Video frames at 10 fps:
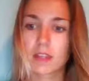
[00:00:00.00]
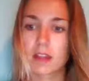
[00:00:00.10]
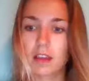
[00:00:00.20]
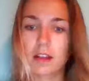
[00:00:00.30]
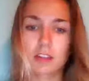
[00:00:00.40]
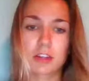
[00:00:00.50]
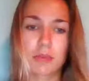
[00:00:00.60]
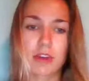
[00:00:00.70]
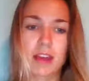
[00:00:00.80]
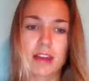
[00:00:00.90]
Yeah, that's a
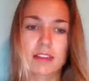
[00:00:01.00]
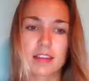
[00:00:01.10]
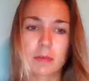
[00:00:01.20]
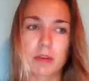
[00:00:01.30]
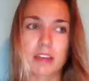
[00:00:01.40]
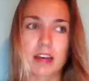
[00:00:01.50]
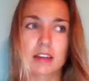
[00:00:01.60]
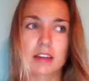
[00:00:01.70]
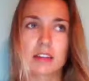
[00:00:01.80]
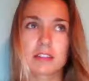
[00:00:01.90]
good point. I didn't think about that
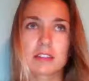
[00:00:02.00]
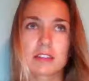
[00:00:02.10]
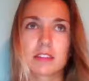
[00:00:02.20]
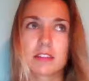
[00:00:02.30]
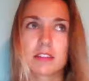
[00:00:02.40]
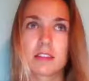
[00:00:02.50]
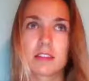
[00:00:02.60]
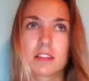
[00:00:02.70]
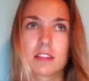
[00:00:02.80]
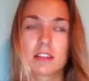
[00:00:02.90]
because
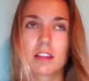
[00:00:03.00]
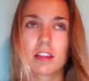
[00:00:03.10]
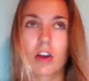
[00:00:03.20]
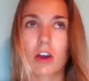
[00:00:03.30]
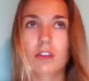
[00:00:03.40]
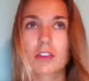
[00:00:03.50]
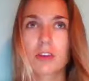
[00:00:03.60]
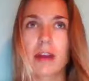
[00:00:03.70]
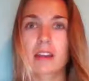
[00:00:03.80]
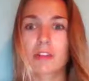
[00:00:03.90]
I'll have to
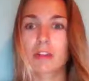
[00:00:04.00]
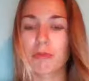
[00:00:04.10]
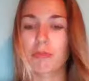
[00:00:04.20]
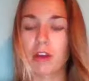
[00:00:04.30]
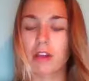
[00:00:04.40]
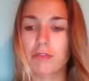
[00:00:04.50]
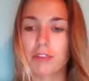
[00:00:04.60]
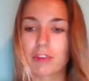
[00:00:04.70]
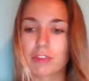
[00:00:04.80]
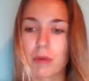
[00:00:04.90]
go back and look before I like
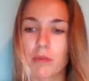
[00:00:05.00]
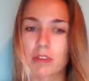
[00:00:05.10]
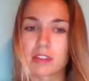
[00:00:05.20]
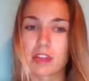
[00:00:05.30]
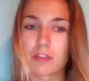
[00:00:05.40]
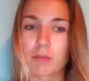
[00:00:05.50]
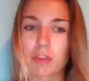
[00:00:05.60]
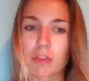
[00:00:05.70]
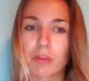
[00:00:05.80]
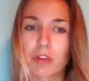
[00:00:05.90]
finish the paper and stuff
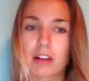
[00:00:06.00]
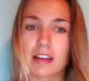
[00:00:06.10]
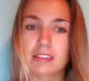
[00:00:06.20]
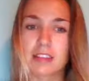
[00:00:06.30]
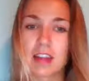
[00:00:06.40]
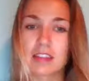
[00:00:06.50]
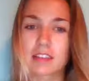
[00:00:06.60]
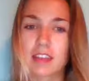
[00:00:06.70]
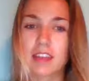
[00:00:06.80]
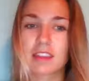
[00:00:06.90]
about the middle class thing, because
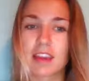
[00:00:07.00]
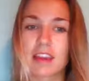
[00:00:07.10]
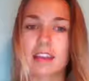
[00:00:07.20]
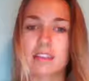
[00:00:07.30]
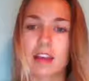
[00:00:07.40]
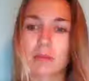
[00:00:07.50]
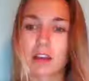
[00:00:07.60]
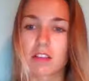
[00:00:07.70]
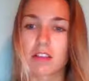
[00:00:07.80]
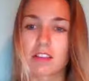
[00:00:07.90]
I think that is, and that would
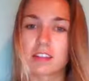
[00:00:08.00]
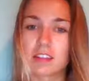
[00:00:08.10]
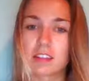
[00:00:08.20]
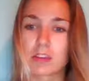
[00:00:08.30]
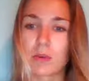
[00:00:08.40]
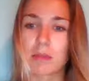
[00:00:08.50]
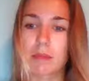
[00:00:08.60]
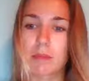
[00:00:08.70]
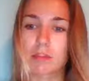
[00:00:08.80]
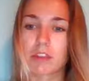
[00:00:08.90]
make a lot of sense as to why
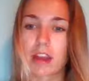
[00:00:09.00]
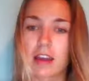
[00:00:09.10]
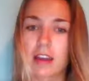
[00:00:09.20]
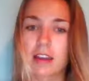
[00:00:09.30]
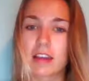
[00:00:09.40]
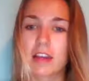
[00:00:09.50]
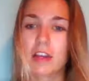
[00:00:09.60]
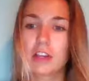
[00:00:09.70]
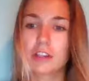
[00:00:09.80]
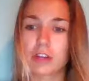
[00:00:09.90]
people try to kind of like
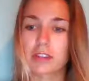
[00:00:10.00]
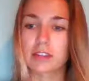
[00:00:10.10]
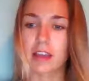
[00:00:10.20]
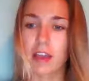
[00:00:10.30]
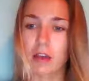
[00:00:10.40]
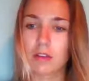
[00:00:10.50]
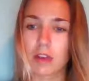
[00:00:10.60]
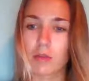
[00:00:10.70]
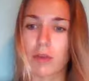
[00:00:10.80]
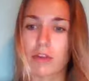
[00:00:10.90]
dress down and
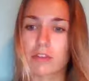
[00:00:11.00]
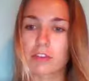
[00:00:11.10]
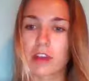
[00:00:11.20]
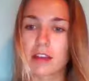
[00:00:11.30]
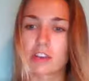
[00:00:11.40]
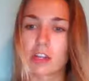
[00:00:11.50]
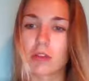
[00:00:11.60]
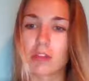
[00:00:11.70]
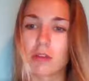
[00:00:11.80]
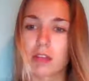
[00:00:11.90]
like rather than trying to
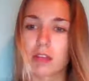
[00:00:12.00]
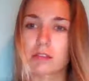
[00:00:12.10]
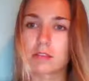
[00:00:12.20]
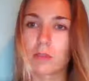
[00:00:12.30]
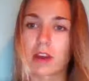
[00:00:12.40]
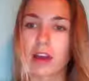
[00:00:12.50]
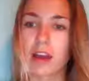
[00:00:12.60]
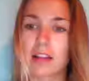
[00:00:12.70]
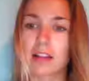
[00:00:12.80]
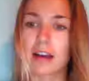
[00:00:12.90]
show that they were like super high
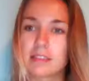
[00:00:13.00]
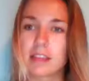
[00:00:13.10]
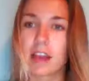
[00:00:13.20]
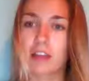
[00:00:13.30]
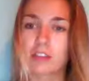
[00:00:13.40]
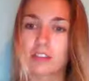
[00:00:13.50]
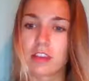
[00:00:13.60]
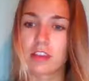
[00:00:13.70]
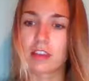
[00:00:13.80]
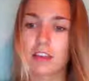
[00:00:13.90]
class, they kind of just like